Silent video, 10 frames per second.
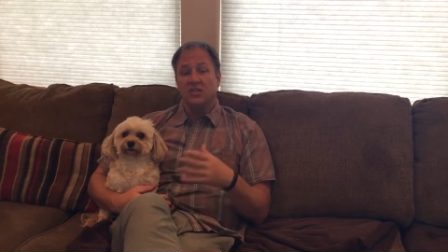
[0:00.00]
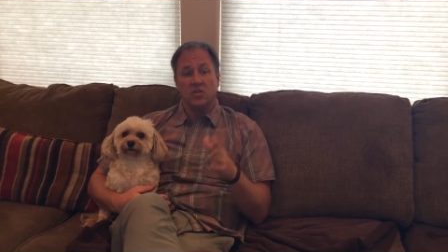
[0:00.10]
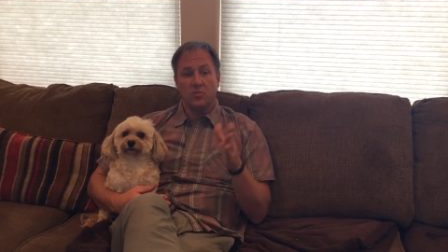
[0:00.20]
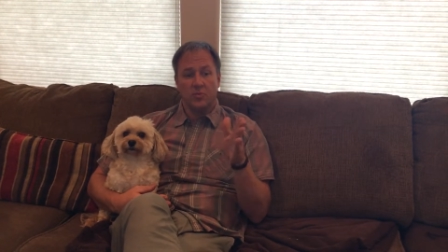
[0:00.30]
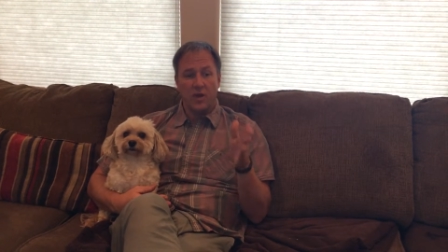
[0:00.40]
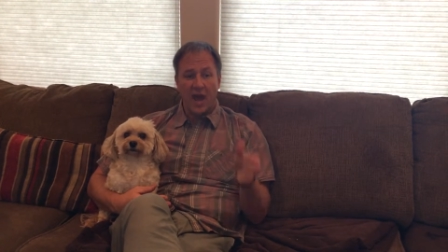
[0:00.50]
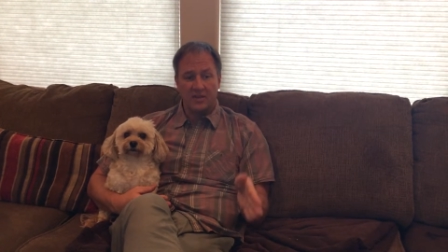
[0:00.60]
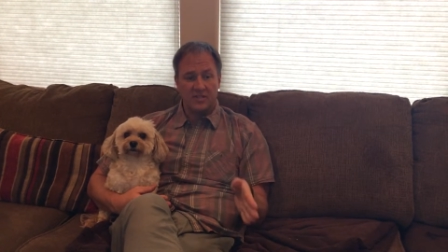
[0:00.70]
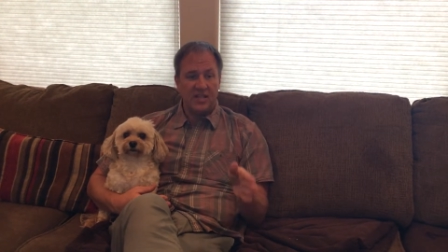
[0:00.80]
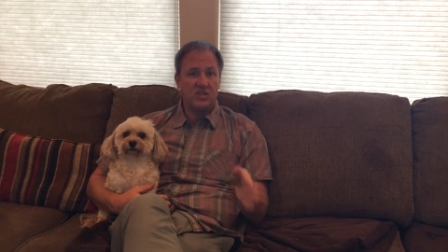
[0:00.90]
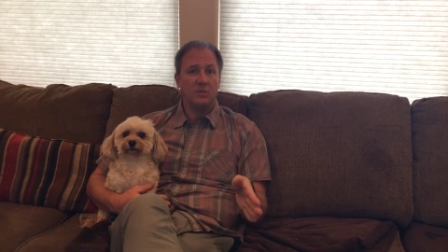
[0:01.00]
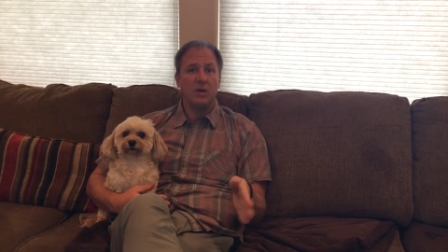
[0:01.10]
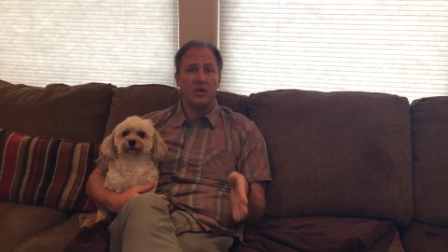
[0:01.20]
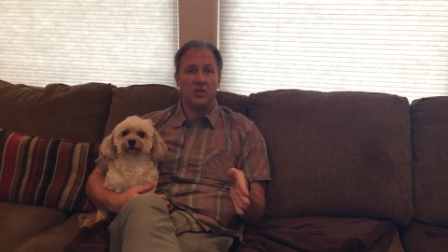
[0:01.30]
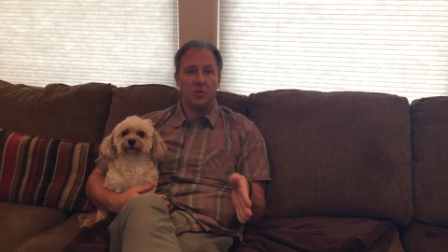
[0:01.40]
So teach him
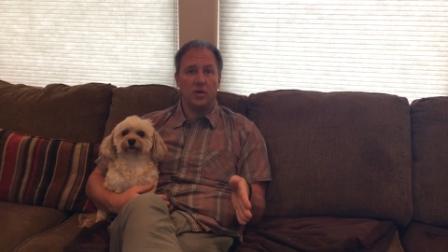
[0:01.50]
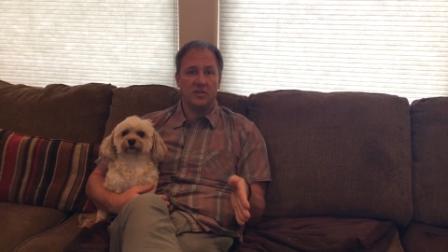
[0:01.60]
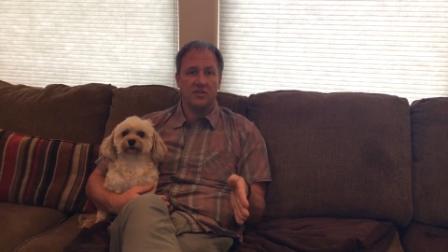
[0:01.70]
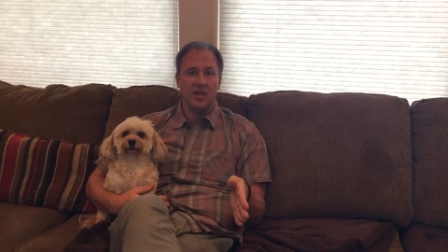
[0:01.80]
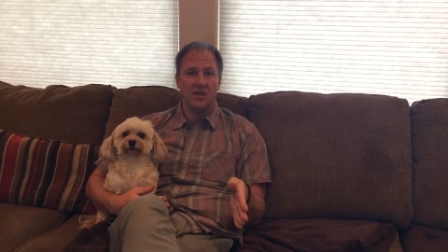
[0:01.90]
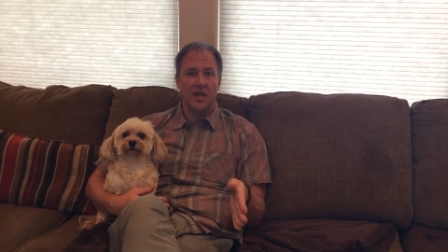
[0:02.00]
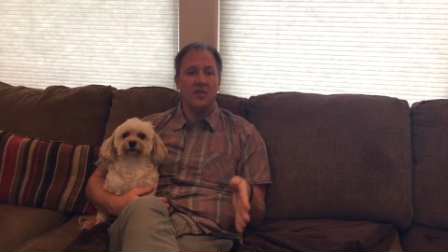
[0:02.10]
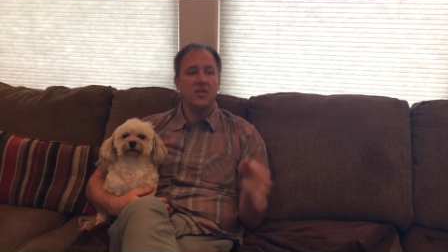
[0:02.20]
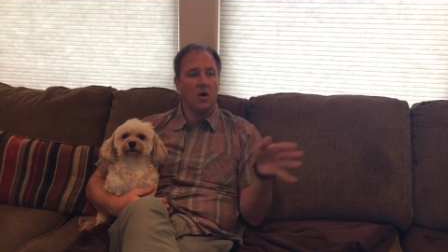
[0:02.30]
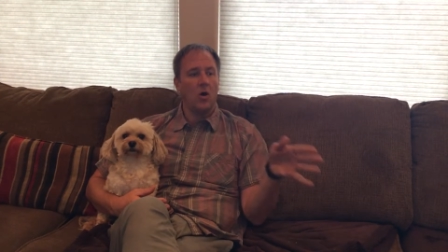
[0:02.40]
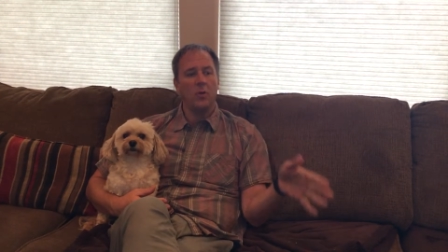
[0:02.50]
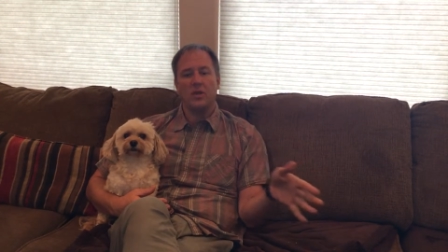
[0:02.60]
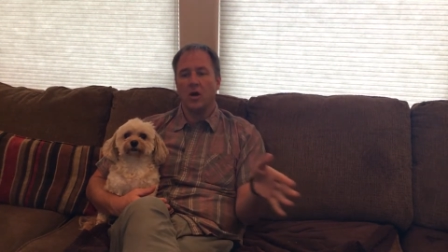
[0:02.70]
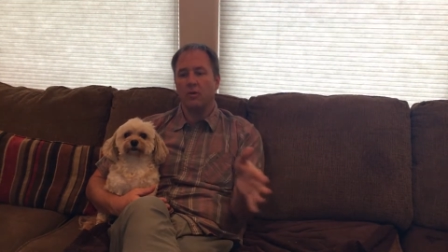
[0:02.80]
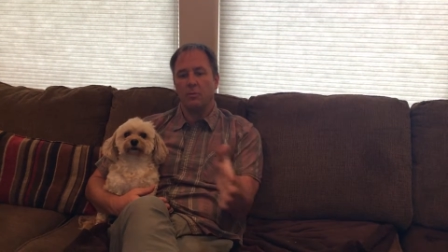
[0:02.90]
how to do it on Sunday. Then all
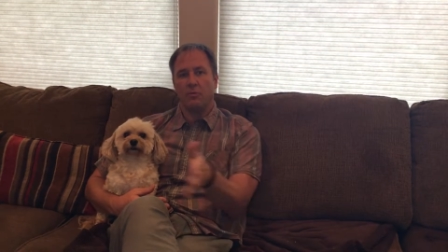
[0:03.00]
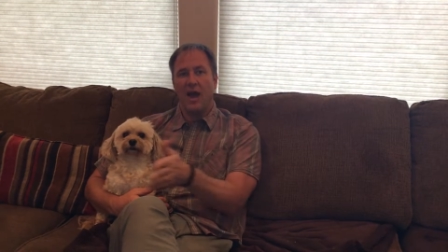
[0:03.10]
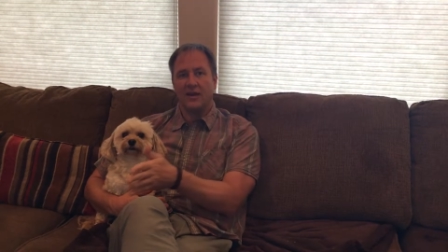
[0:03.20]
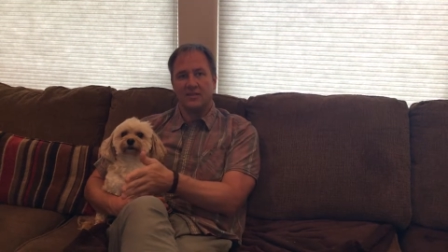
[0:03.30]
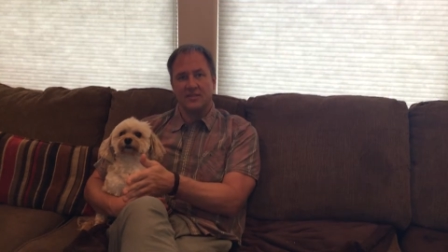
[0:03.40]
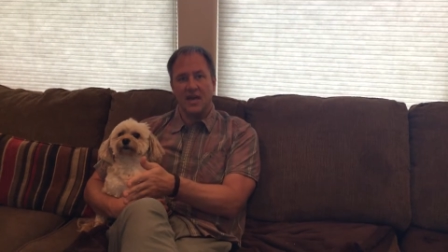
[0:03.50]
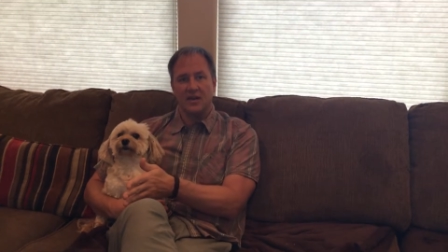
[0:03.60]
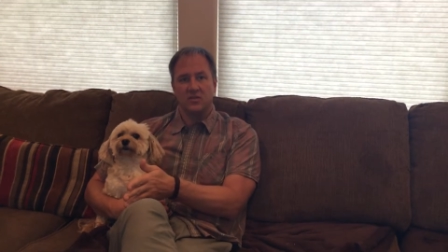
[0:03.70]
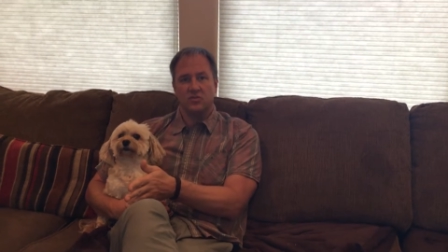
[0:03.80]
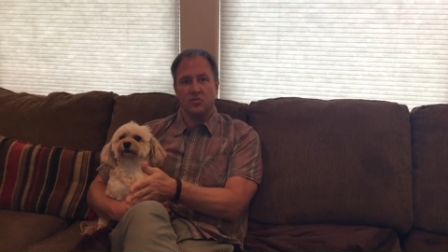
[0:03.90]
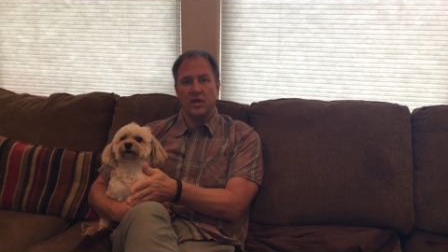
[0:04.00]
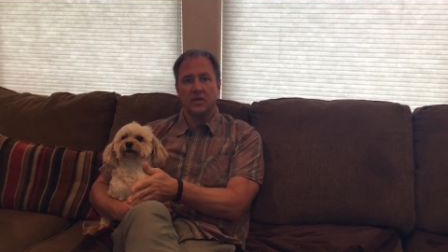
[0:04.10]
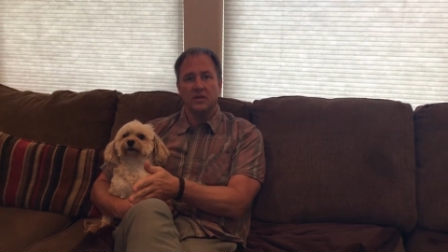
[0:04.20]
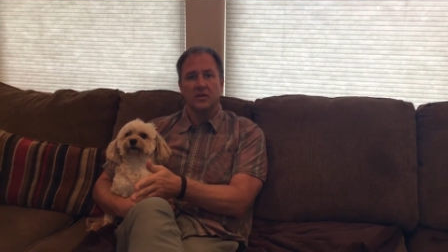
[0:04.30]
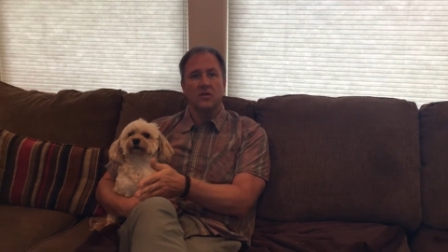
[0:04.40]
week long we practice that
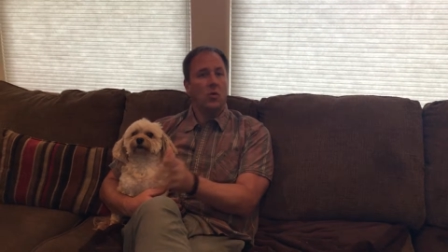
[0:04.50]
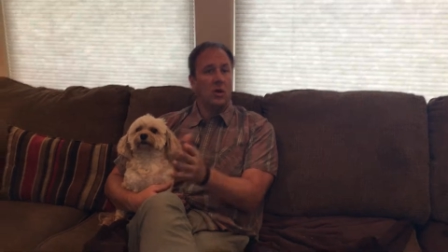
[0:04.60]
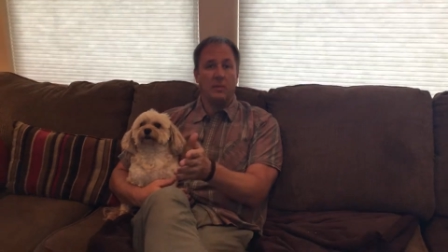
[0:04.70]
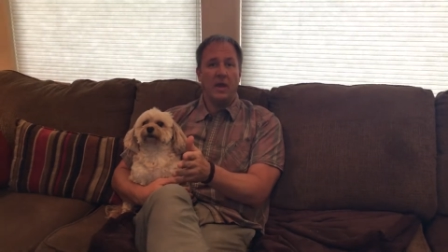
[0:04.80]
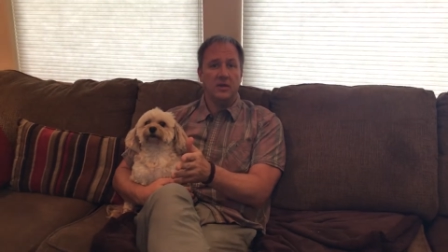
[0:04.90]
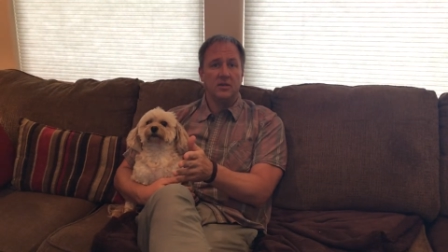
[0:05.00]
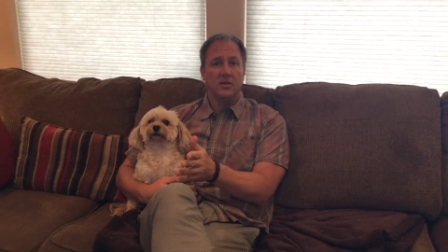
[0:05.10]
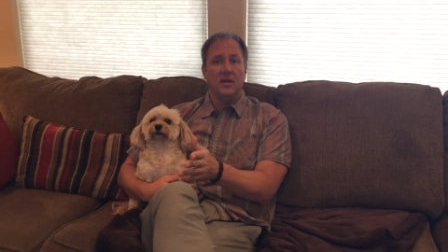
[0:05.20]
trick or command.